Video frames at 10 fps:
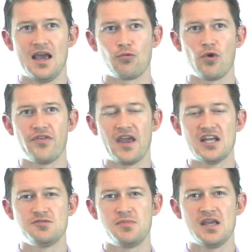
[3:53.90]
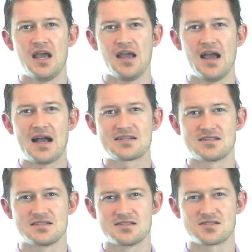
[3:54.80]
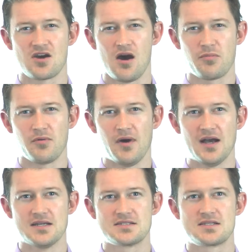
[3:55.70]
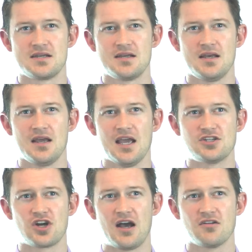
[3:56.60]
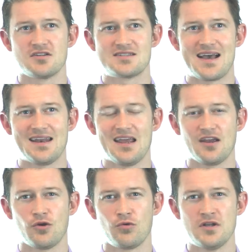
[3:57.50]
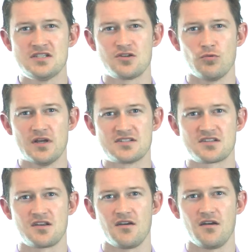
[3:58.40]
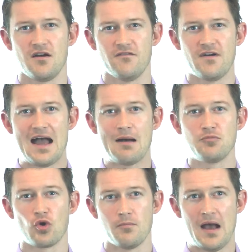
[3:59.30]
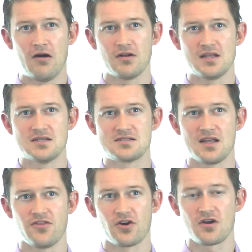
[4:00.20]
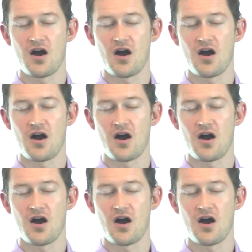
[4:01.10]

And when the HPA axis is compromised, a child is at increased risk of abnormalities in their